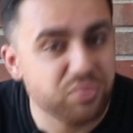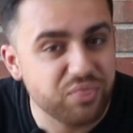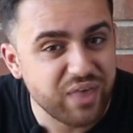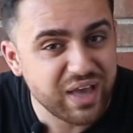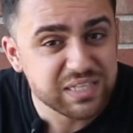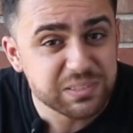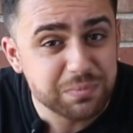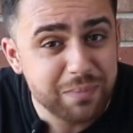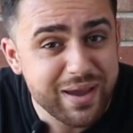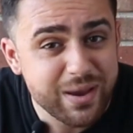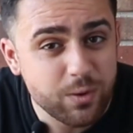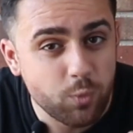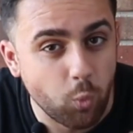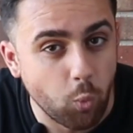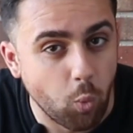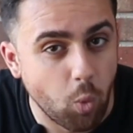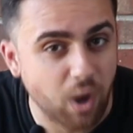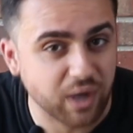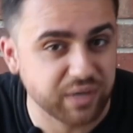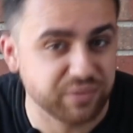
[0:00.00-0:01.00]
That's my
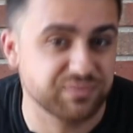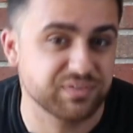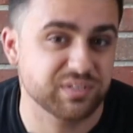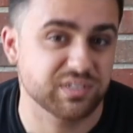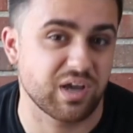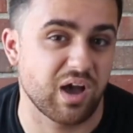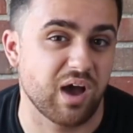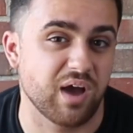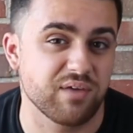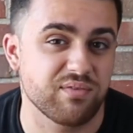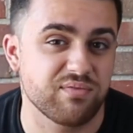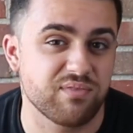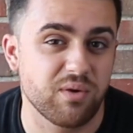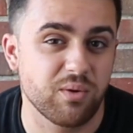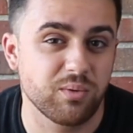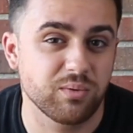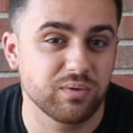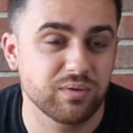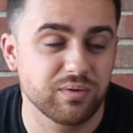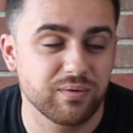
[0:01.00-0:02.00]
wife's
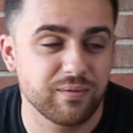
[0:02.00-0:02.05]
iPhone.